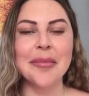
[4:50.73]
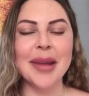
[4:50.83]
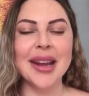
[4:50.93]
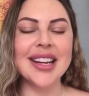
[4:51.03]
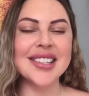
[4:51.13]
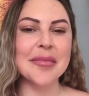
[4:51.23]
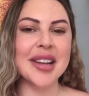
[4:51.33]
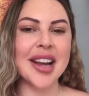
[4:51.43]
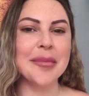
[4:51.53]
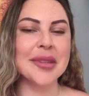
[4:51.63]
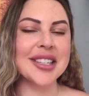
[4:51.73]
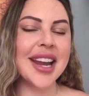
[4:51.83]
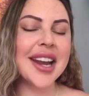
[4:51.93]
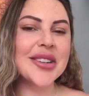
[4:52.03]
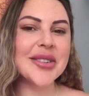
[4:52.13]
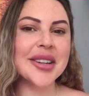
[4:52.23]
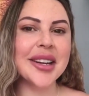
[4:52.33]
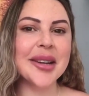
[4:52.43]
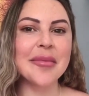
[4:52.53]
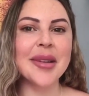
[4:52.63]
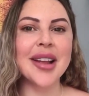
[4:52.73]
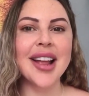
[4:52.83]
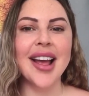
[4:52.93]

making some time to daydream,